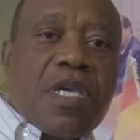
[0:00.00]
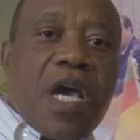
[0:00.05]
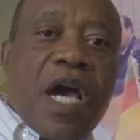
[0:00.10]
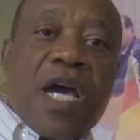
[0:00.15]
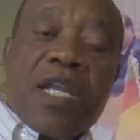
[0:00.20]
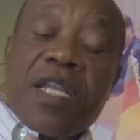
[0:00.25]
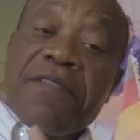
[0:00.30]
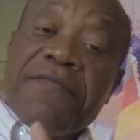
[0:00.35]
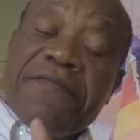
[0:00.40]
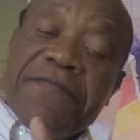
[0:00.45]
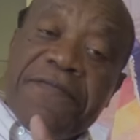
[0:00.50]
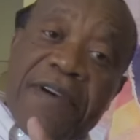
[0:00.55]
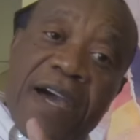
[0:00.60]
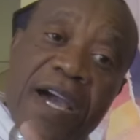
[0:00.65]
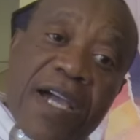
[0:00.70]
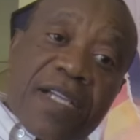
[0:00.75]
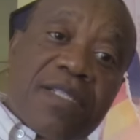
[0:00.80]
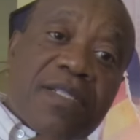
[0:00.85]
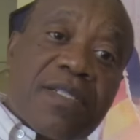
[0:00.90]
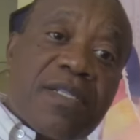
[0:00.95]
And in
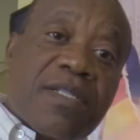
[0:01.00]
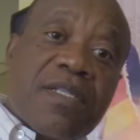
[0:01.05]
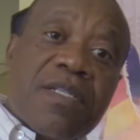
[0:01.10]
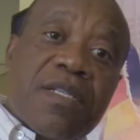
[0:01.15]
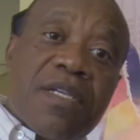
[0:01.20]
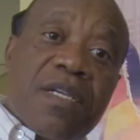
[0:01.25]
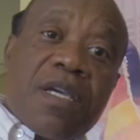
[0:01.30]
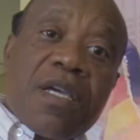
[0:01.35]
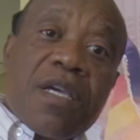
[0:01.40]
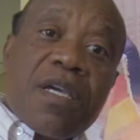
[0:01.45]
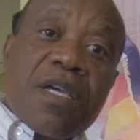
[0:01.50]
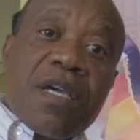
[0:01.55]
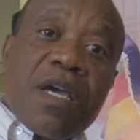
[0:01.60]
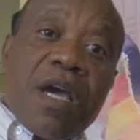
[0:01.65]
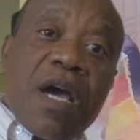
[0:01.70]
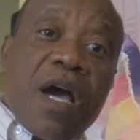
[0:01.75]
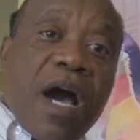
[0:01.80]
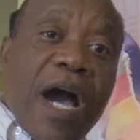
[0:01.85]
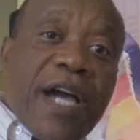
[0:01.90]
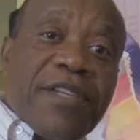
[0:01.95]
fact,
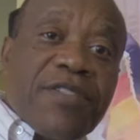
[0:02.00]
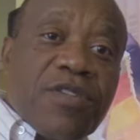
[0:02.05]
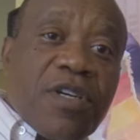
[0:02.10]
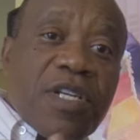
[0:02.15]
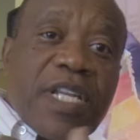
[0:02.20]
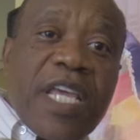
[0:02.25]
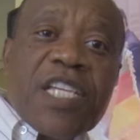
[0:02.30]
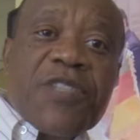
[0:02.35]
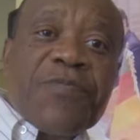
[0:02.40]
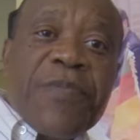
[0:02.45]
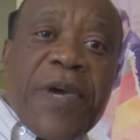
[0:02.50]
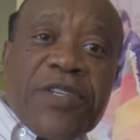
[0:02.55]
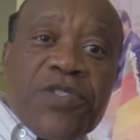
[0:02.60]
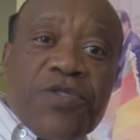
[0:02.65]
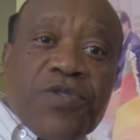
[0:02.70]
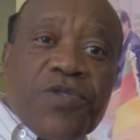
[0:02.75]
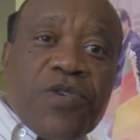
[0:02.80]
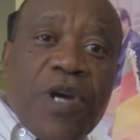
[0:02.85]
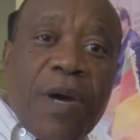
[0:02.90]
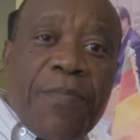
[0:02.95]
I do not expect
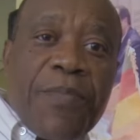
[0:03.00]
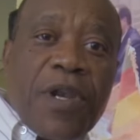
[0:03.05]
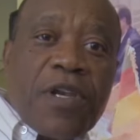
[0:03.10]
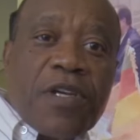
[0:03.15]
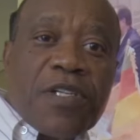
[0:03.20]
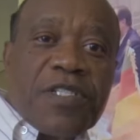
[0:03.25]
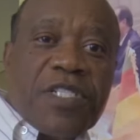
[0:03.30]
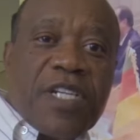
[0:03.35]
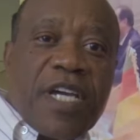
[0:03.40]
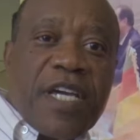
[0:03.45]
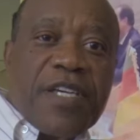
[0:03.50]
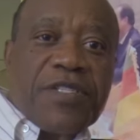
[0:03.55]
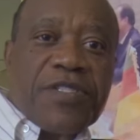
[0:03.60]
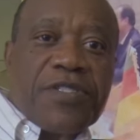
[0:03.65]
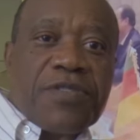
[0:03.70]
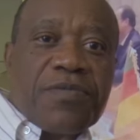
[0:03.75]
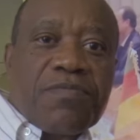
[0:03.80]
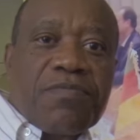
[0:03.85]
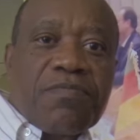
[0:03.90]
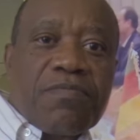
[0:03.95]
you to apologize.